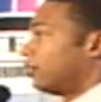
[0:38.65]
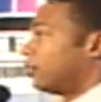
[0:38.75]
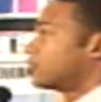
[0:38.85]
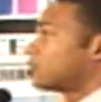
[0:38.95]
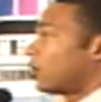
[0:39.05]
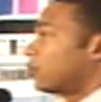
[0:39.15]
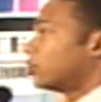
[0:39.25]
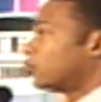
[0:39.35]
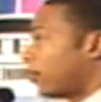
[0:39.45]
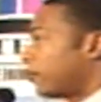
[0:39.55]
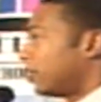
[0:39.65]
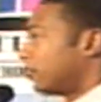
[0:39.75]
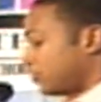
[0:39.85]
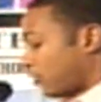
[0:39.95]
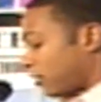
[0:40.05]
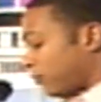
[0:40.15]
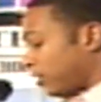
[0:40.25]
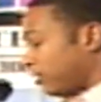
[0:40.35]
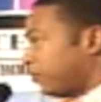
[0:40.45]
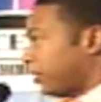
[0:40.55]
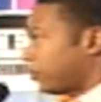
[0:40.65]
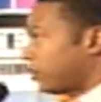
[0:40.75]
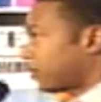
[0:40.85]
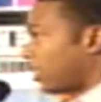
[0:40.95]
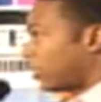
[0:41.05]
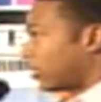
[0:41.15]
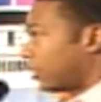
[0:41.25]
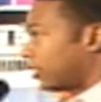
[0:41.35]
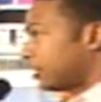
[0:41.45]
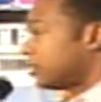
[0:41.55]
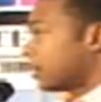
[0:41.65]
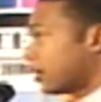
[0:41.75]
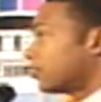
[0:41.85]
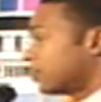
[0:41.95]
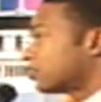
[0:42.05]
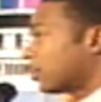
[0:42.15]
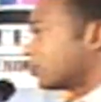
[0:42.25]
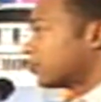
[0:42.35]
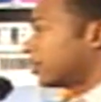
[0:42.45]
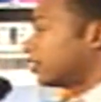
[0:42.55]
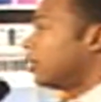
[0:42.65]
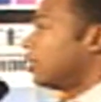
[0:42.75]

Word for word: It started with women, it started with people of color, at least here in this country.